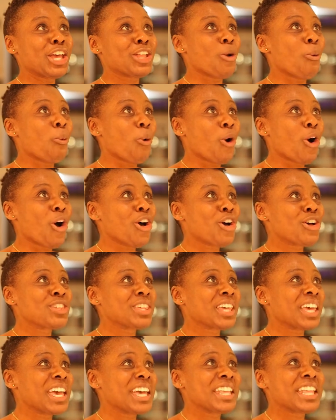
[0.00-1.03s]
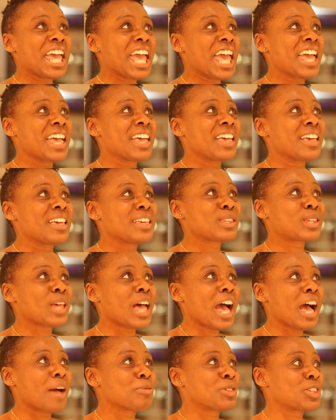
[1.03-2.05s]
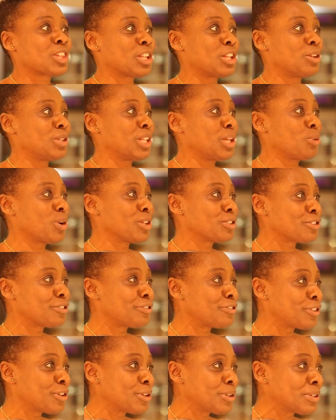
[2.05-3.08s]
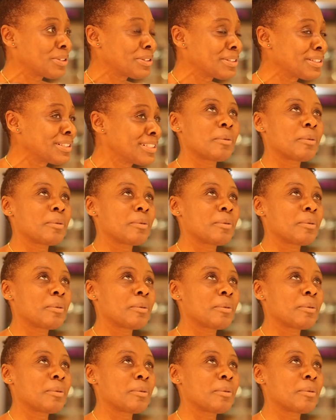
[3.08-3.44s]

In a word, it is absolutely wonderful.